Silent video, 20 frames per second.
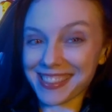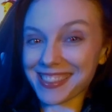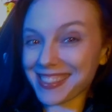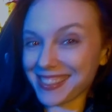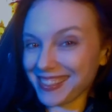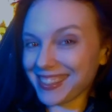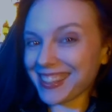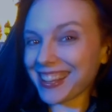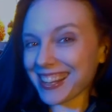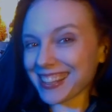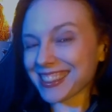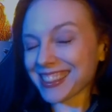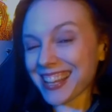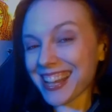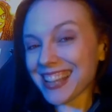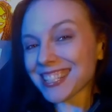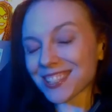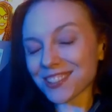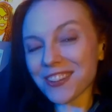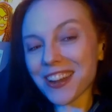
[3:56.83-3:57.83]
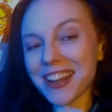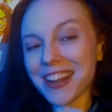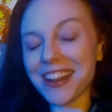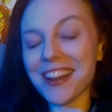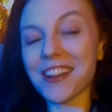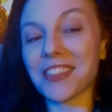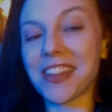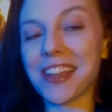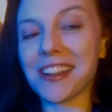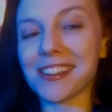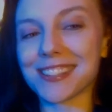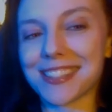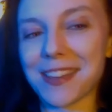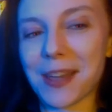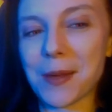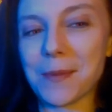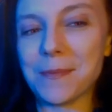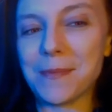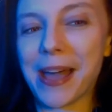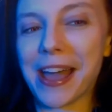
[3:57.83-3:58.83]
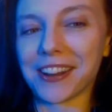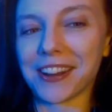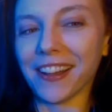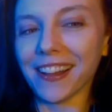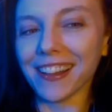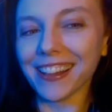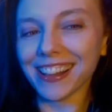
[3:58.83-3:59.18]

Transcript: Like this right here, there's the metal.